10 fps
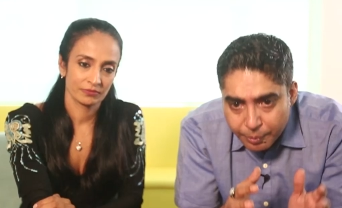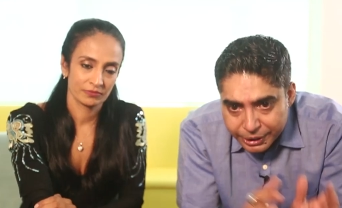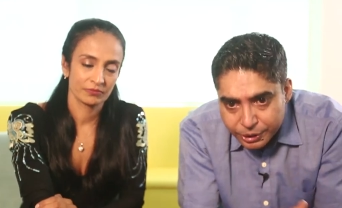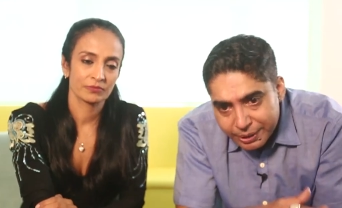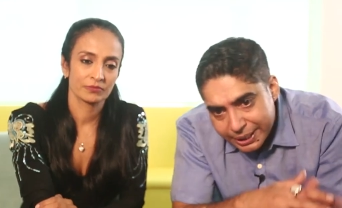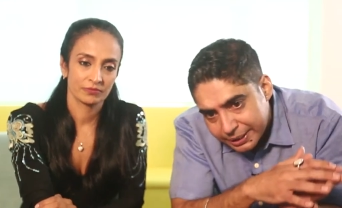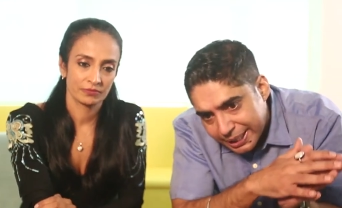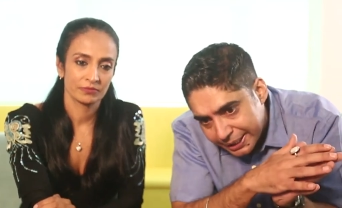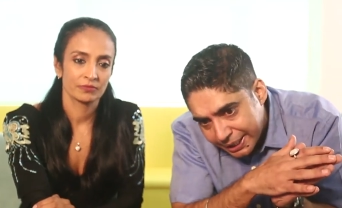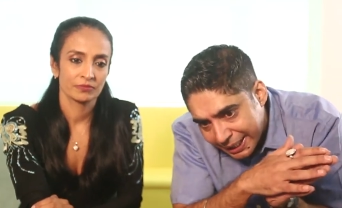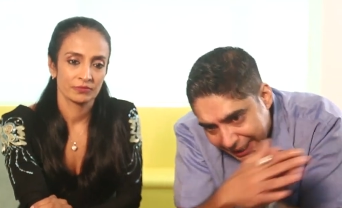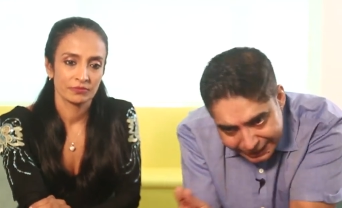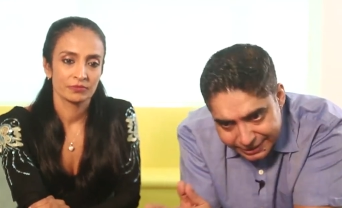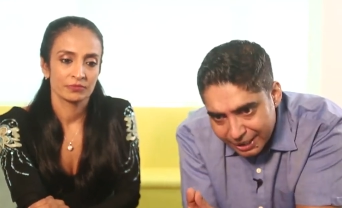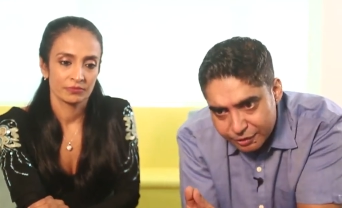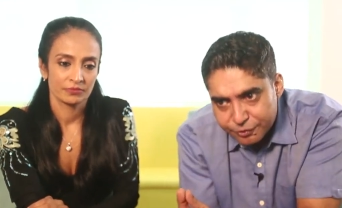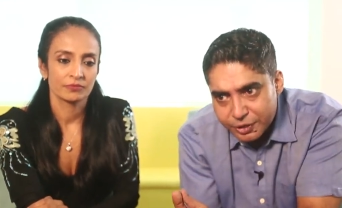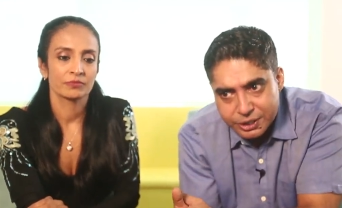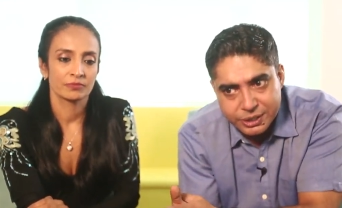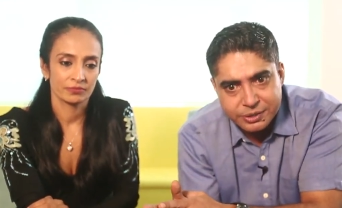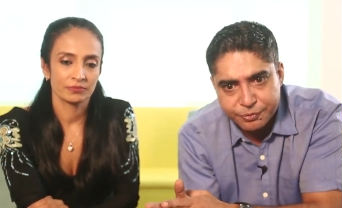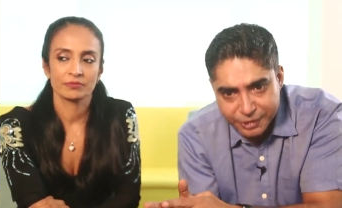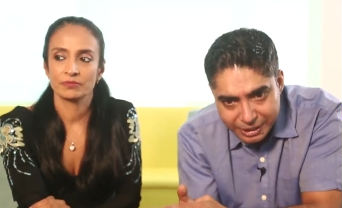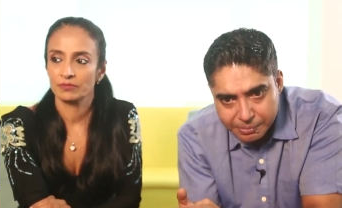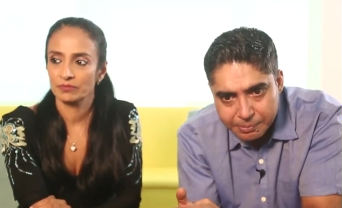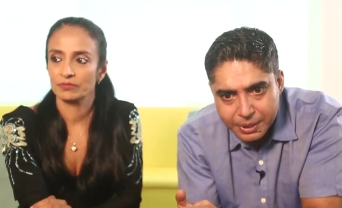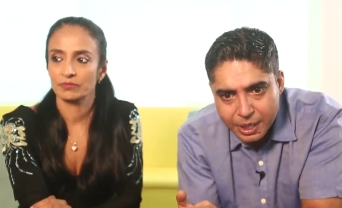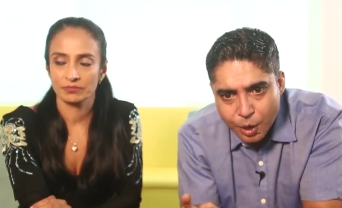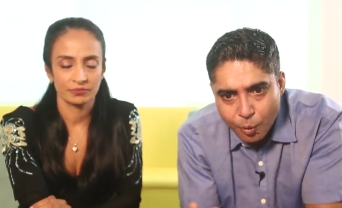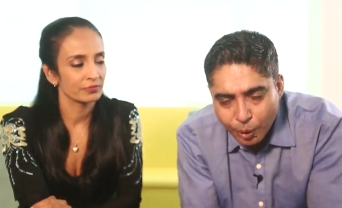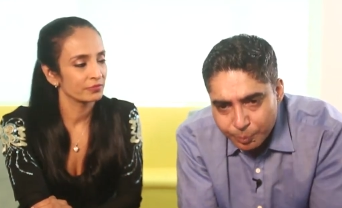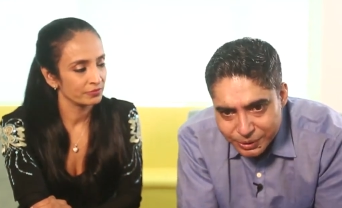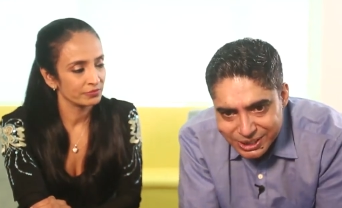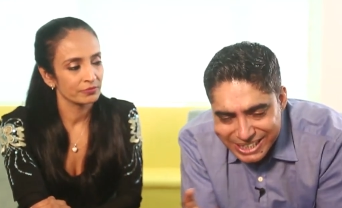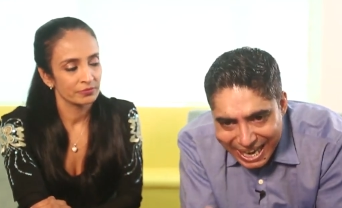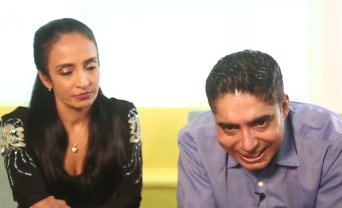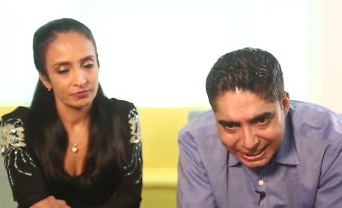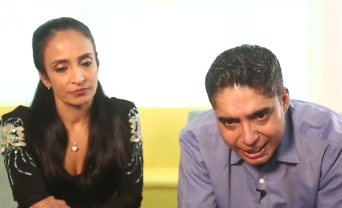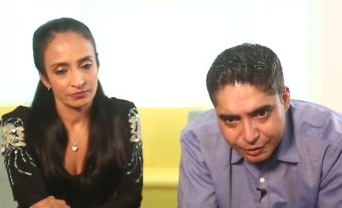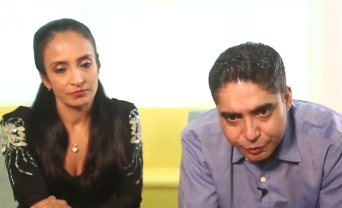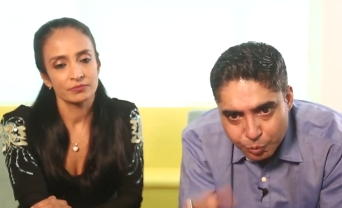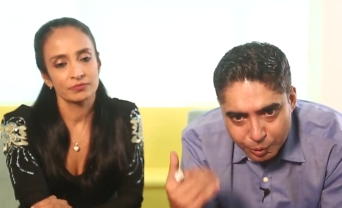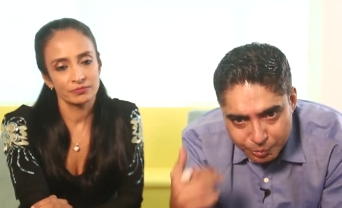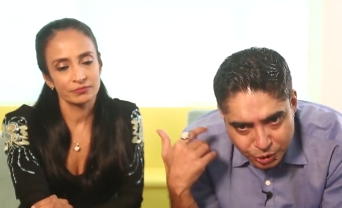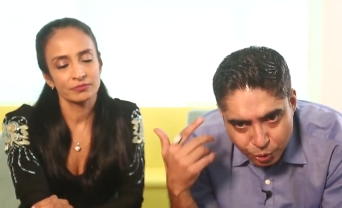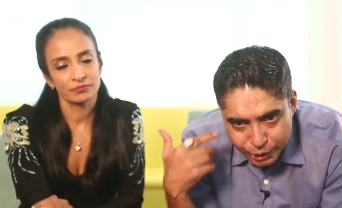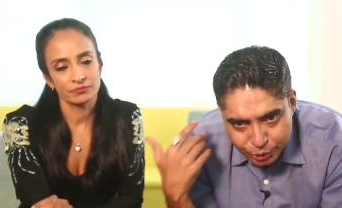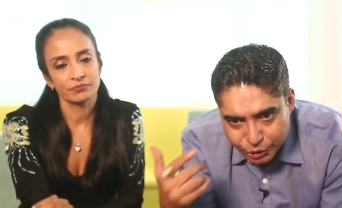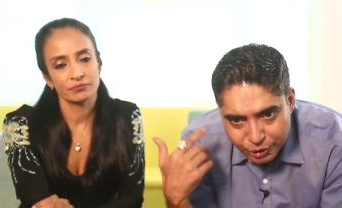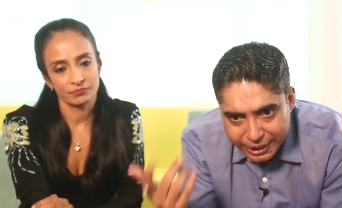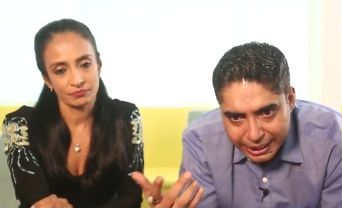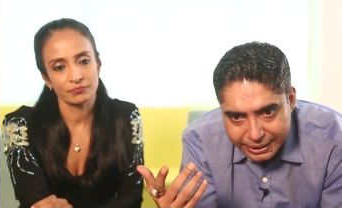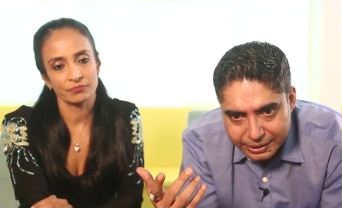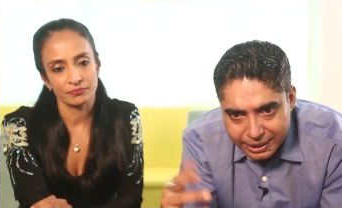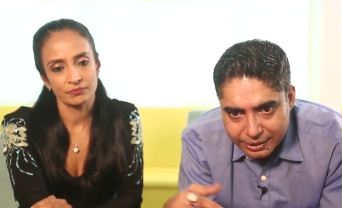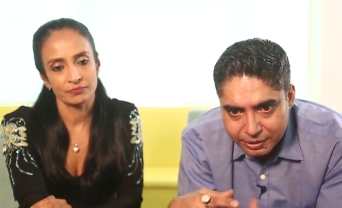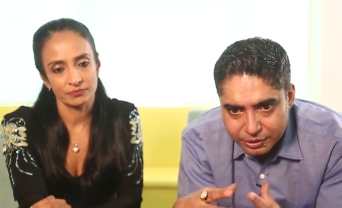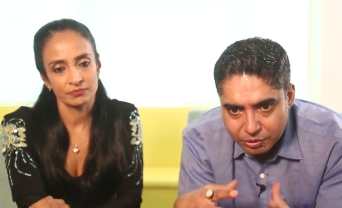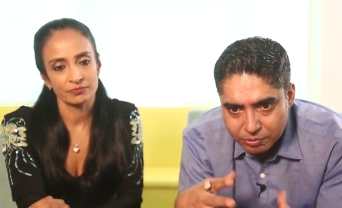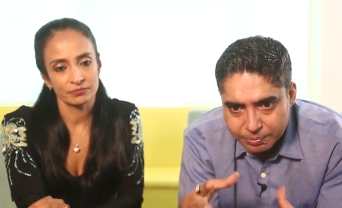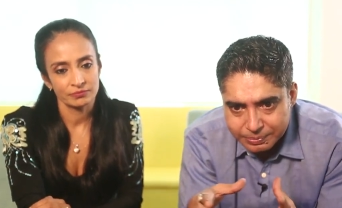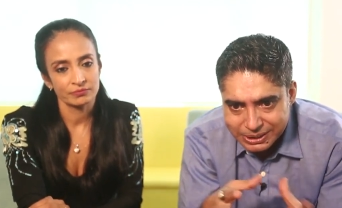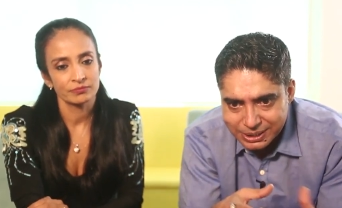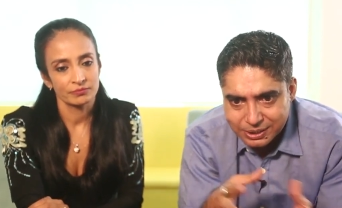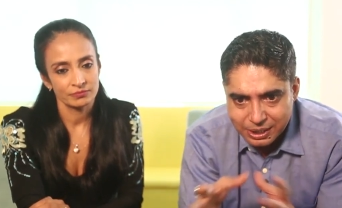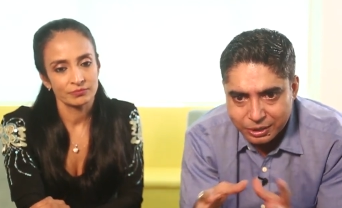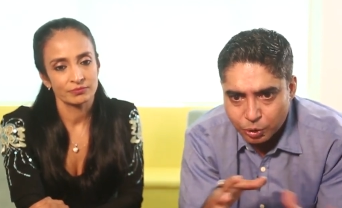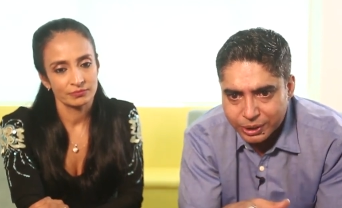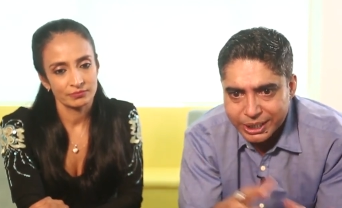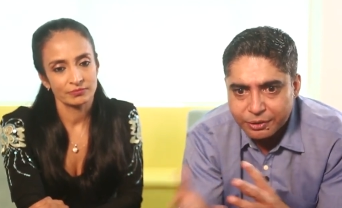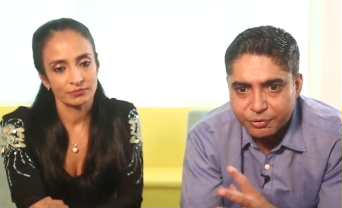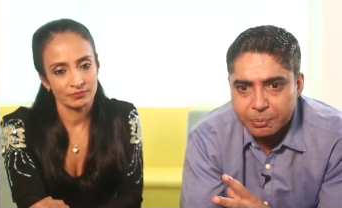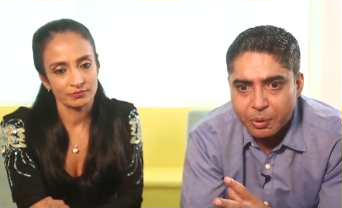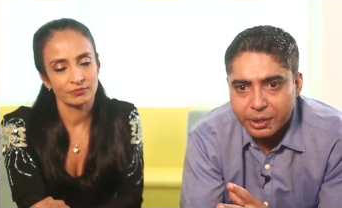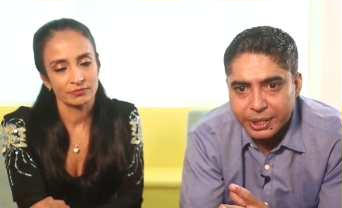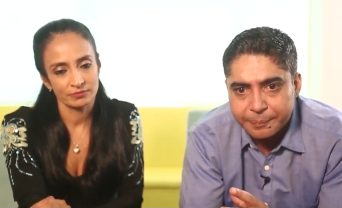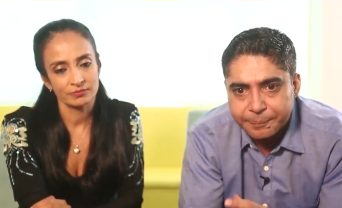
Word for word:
Speaker 1: when you had kind of hit that first film, what was that like for you? What was going through your head that this is a totally different ballgame?